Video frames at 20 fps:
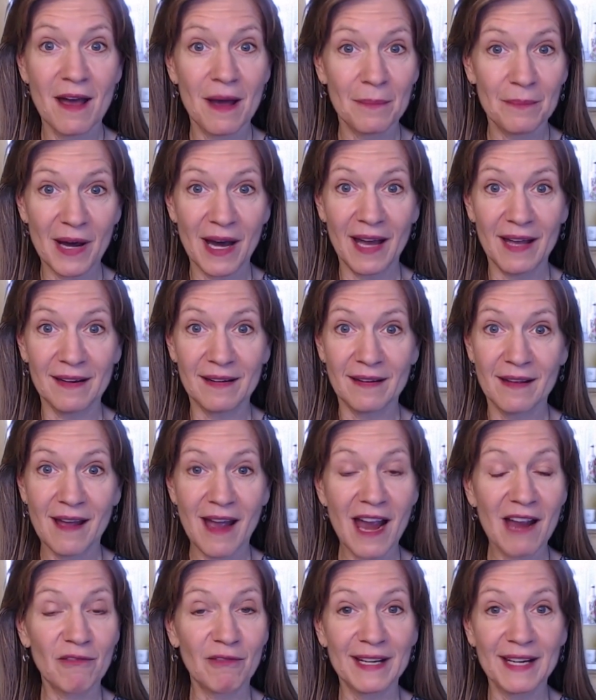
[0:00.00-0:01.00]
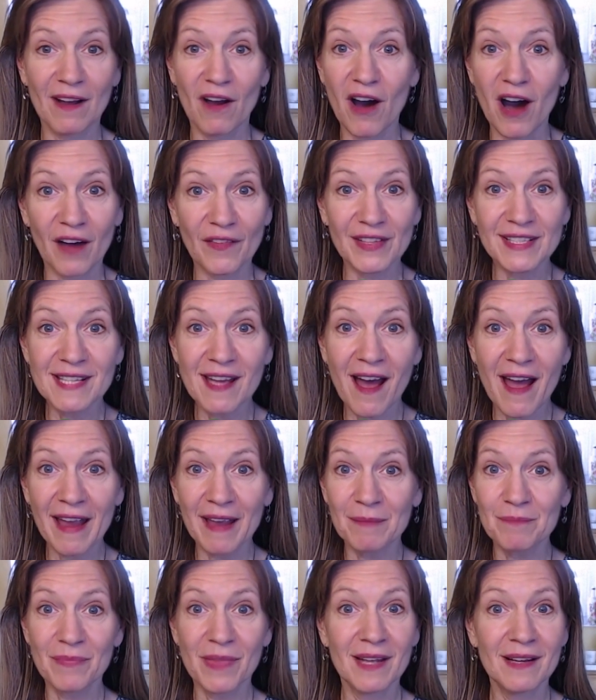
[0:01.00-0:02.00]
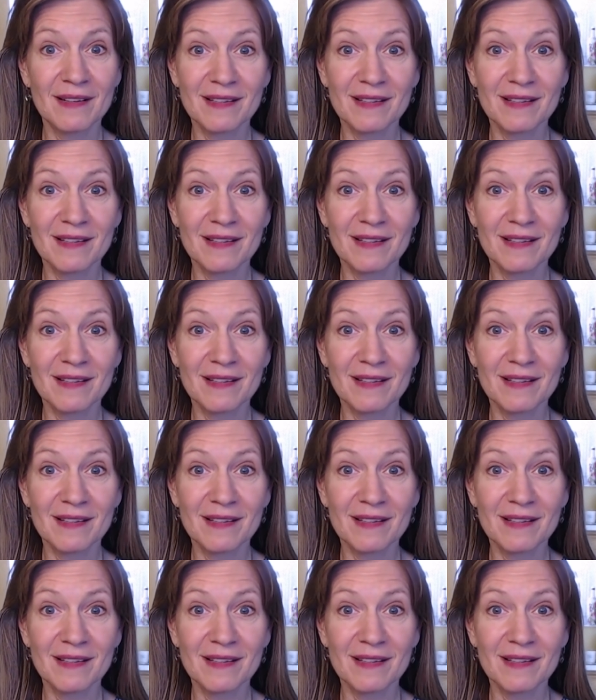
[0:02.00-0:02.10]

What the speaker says: But I read it all the time.